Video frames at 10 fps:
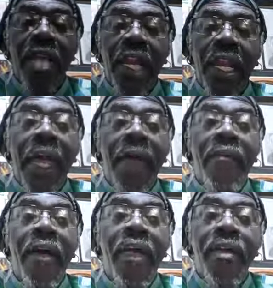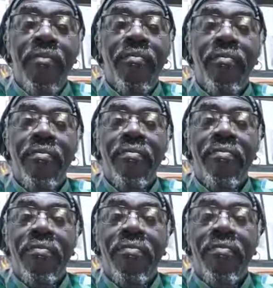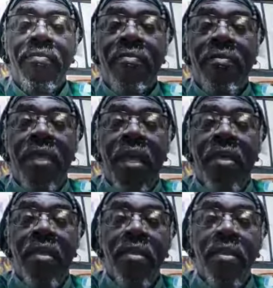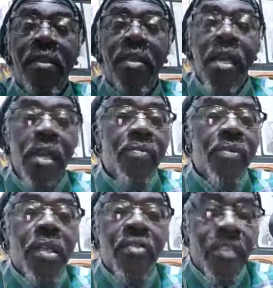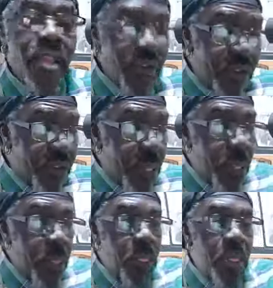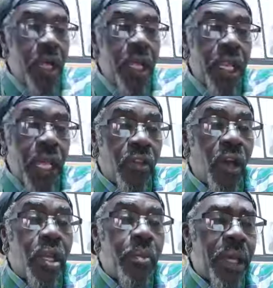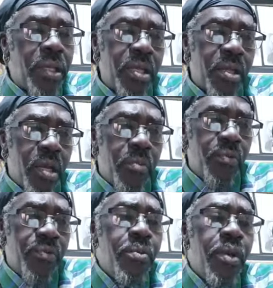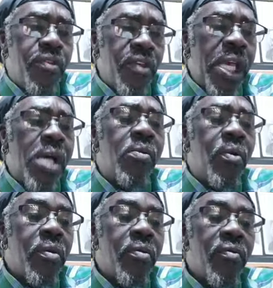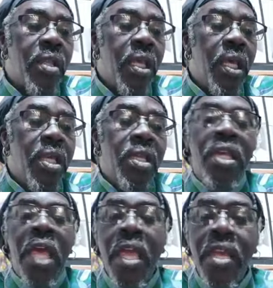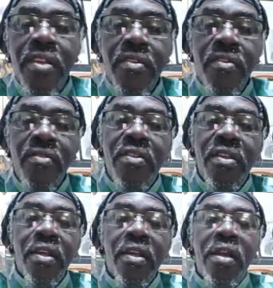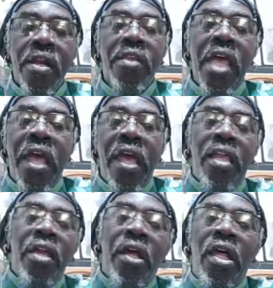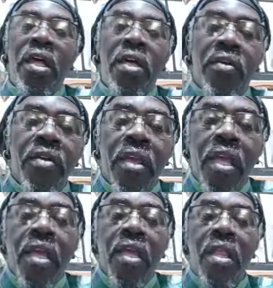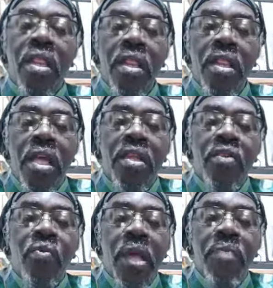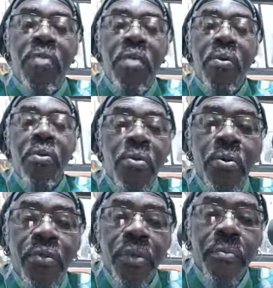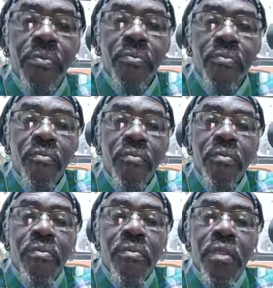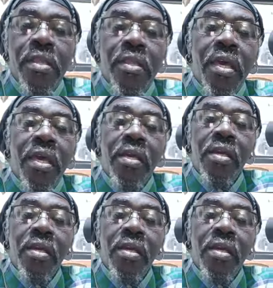to laugh at. Okay? For instance, and I talked about it a few weeks ago, the Asians that let these white people use them, okay,